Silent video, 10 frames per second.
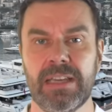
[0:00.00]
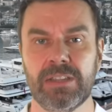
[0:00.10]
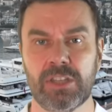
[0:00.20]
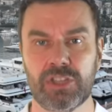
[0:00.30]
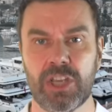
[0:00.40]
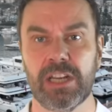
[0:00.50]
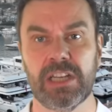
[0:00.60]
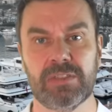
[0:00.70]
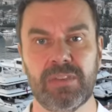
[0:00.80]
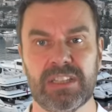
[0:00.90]
The
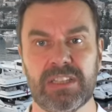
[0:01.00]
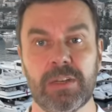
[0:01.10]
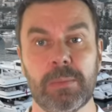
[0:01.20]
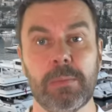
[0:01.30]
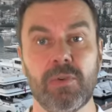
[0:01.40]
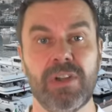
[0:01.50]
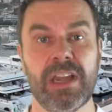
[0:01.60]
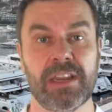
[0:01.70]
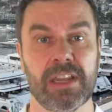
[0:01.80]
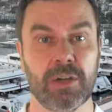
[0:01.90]
journalists visited
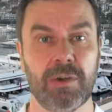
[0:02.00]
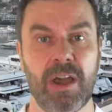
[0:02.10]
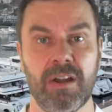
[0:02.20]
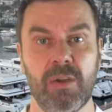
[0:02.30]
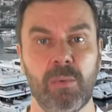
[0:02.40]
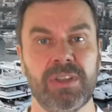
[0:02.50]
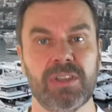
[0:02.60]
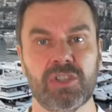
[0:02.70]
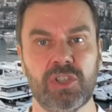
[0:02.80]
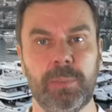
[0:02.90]
Marina de Carrara, where the
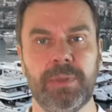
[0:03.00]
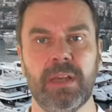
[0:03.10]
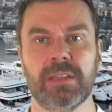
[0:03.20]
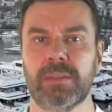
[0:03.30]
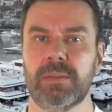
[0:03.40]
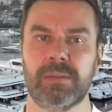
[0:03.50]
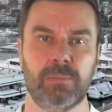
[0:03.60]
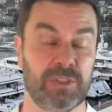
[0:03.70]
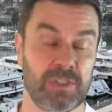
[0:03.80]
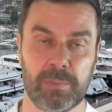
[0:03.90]
SuperYacht,
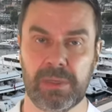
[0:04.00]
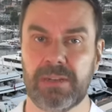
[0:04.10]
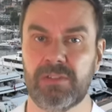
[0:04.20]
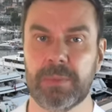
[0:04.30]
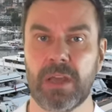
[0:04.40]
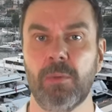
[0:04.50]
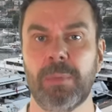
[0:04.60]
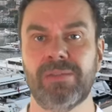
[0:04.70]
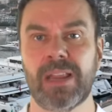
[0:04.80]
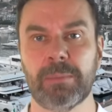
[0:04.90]
which is believed to be owned
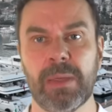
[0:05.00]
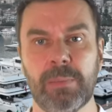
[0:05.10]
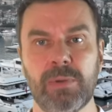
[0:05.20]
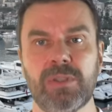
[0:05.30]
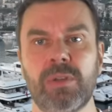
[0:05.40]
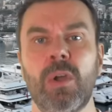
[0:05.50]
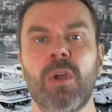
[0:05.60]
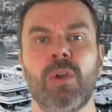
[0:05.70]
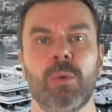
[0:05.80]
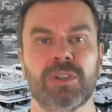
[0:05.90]
by Vladimir Putin,
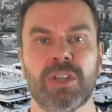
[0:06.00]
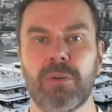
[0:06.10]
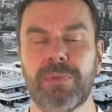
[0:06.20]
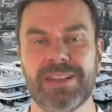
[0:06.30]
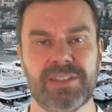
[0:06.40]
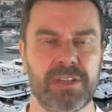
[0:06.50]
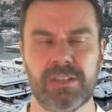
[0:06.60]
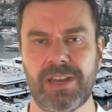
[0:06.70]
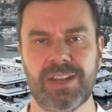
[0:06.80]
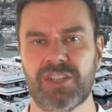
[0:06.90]
was arrested
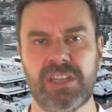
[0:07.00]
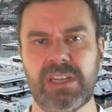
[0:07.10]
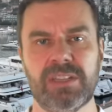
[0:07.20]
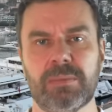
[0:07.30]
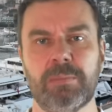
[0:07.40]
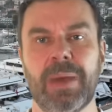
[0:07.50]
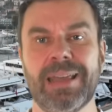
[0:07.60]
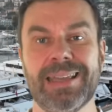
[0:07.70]
slash seized by the